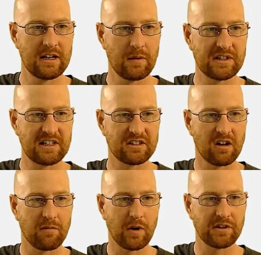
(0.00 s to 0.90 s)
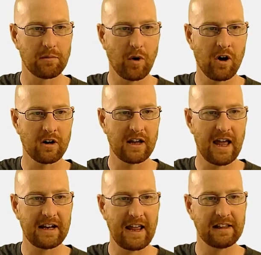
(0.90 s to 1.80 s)
Now we see softball at the park
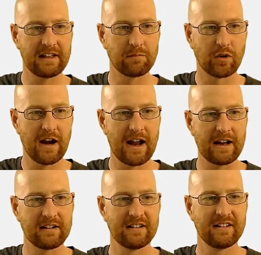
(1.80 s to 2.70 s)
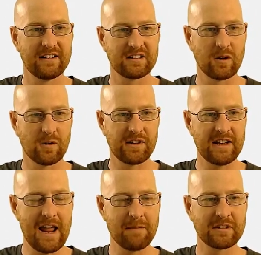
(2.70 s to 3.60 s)
and alien parade. So the
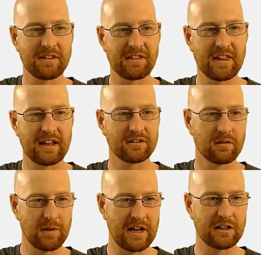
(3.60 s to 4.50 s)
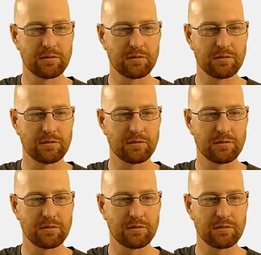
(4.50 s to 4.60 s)
names of the things are being